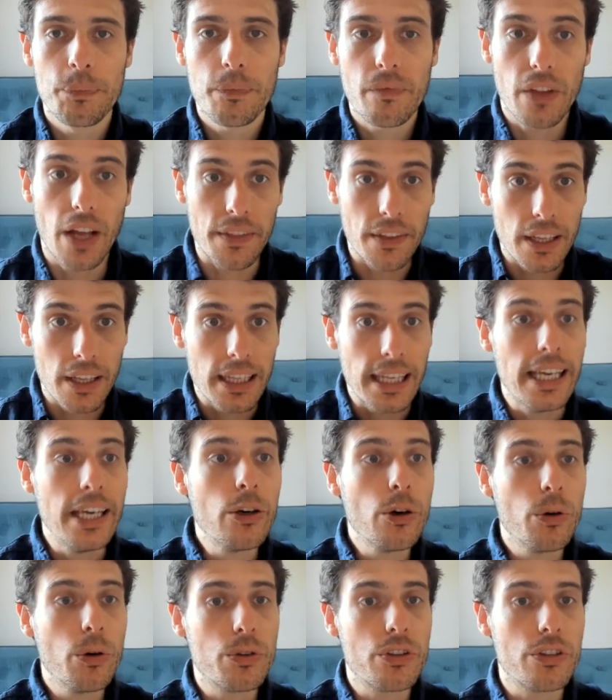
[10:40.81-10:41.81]
And then the
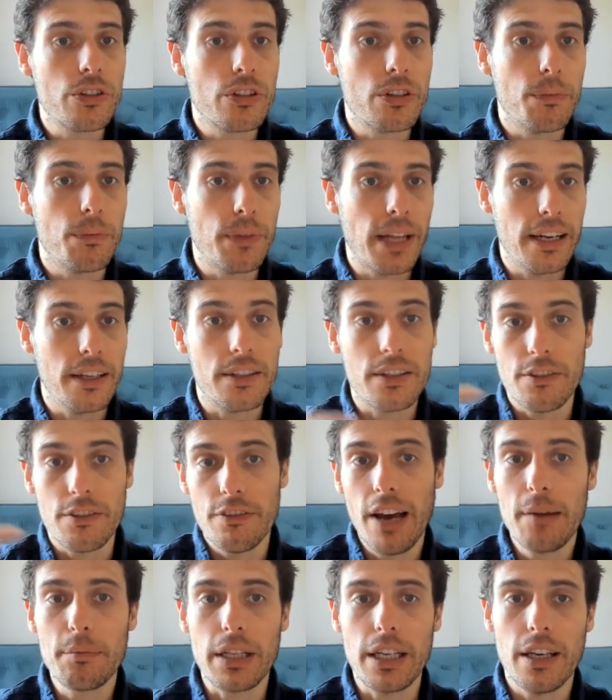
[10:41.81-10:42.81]
ecosystem that is the
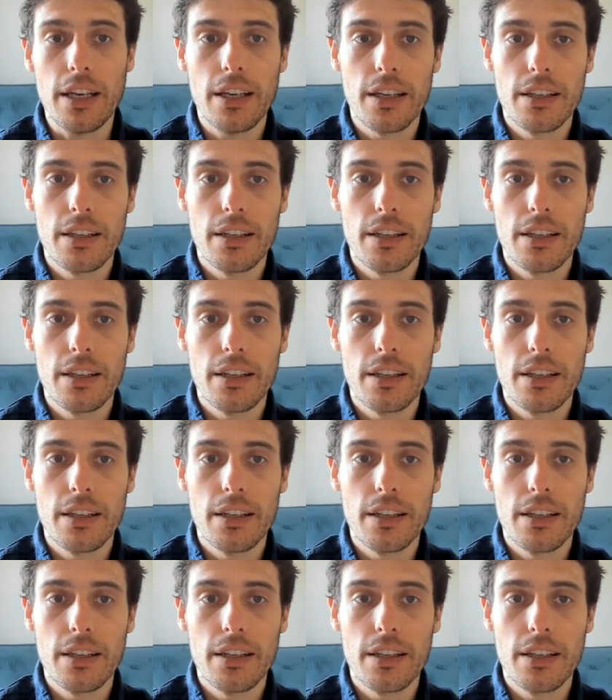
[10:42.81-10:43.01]
family.